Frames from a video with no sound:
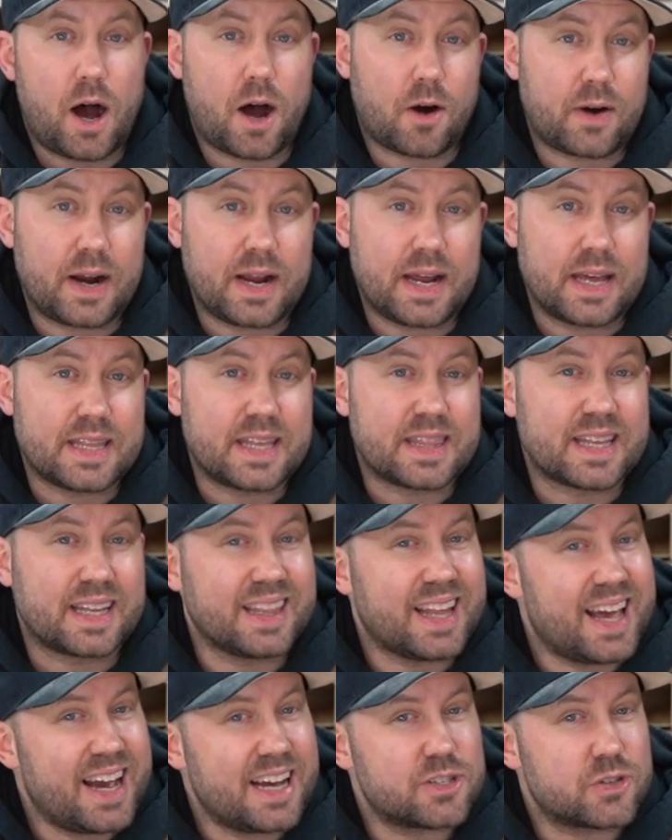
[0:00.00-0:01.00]
All right, and then the
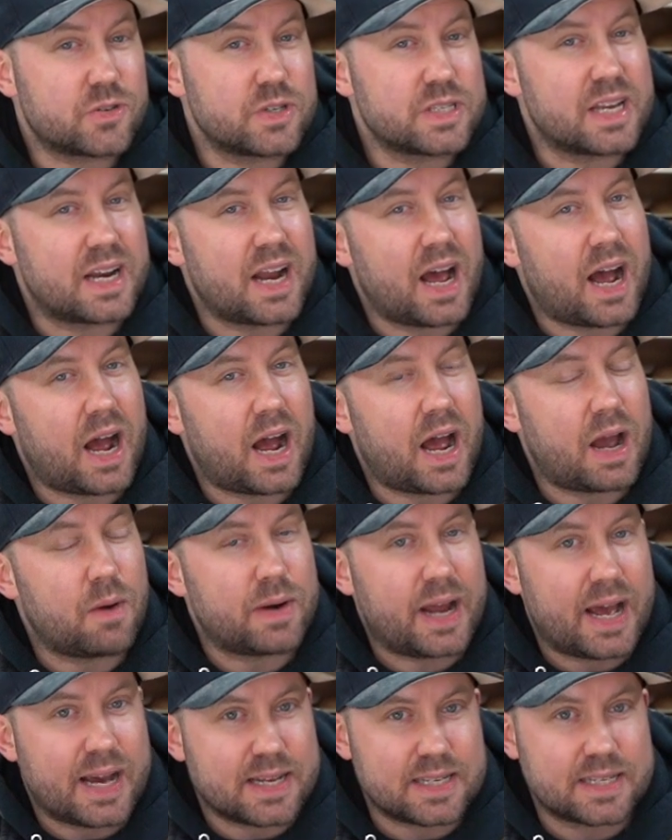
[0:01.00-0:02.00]
last reason I would
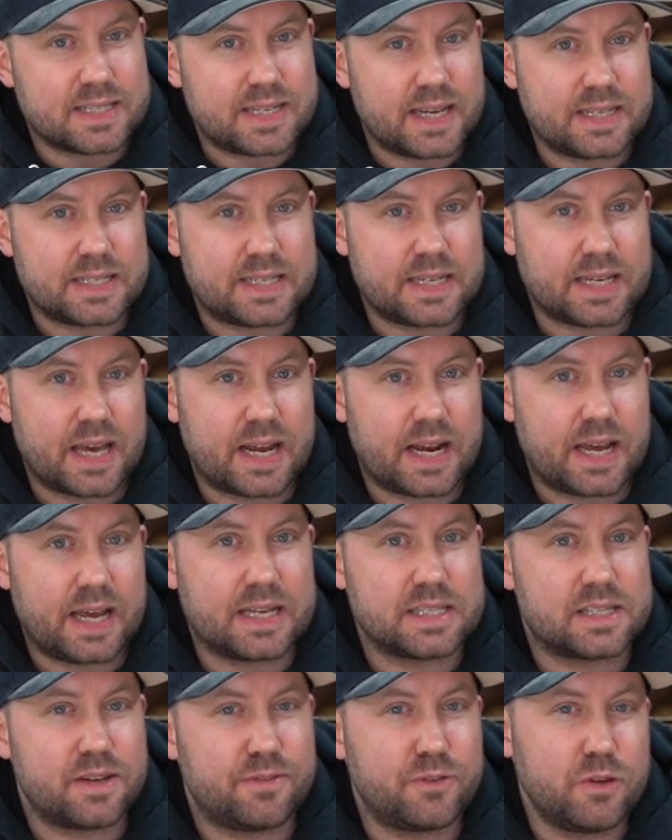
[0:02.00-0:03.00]
hesitate to get it
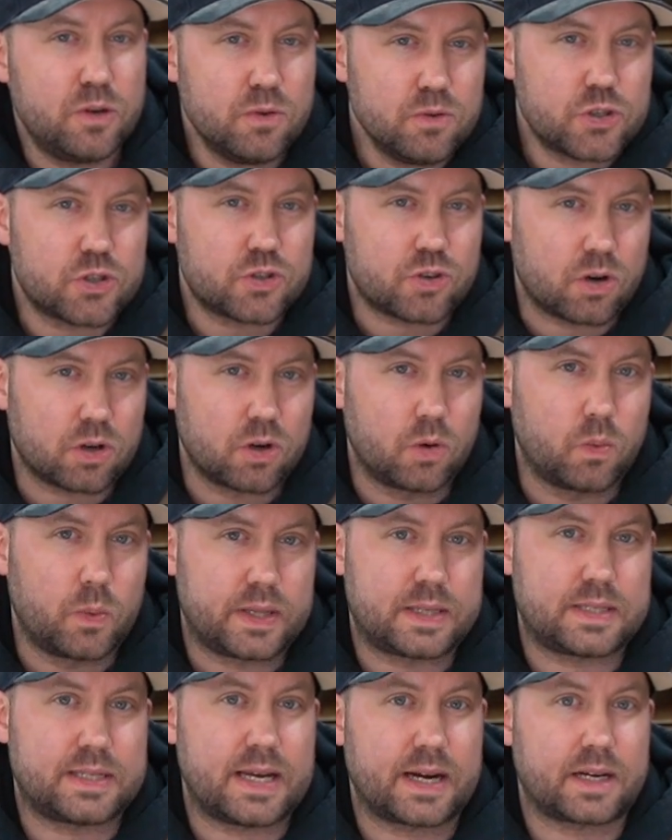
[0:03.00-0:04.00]
is if you struggle
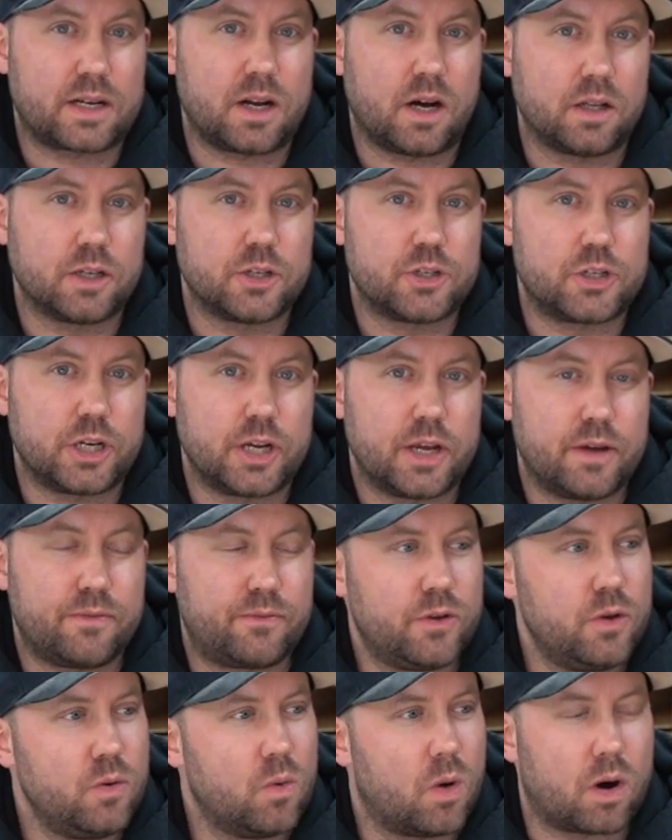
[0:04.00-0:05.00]
with technology. If
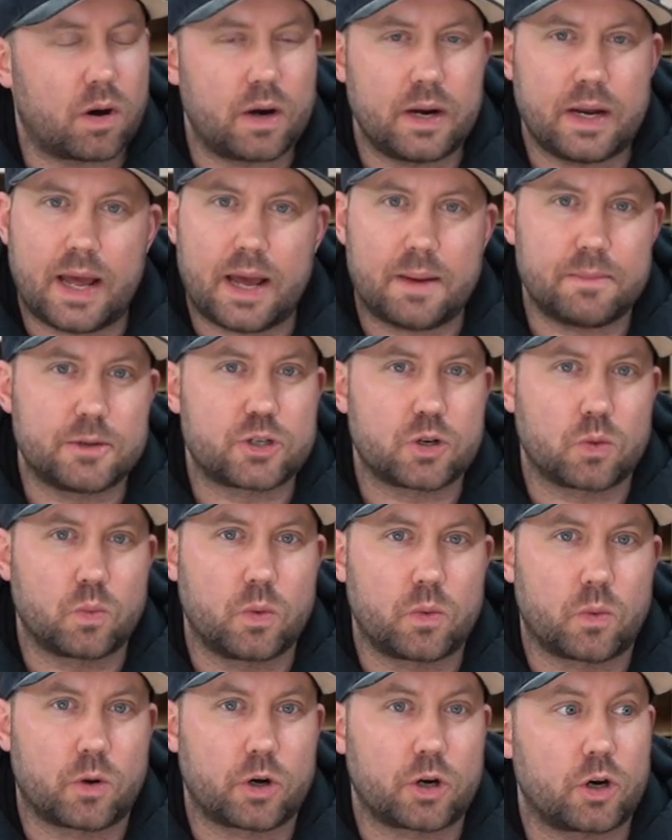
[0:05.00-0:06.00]
you are an amateur
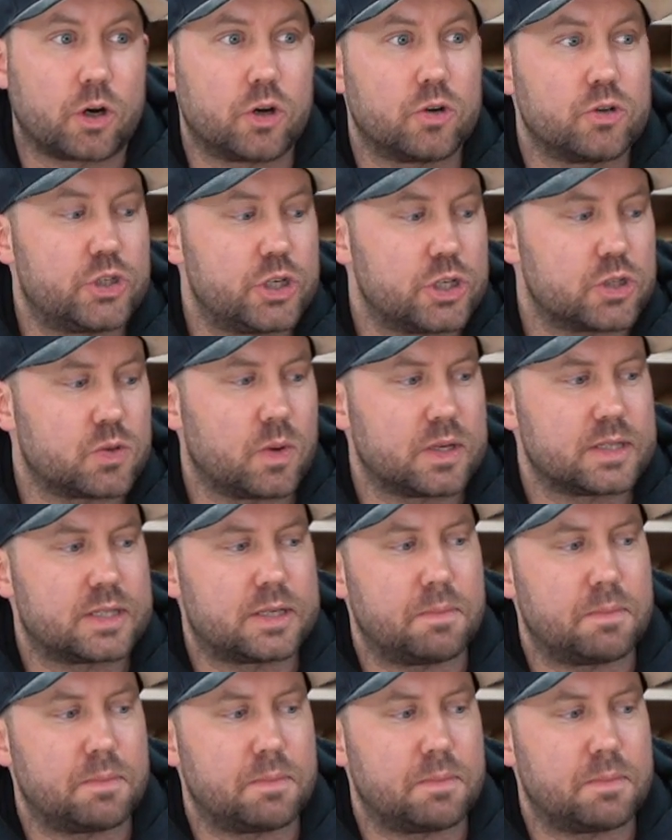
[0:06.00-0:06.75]
woodworker who just wants